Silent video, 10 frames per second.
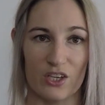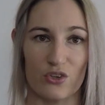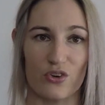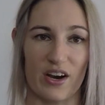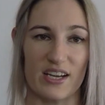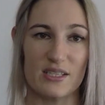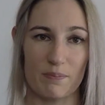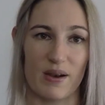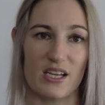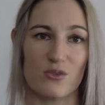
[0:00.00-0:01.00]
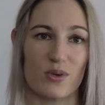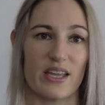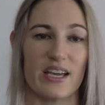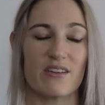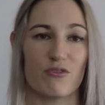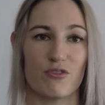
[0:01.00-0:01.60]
You create a place where they can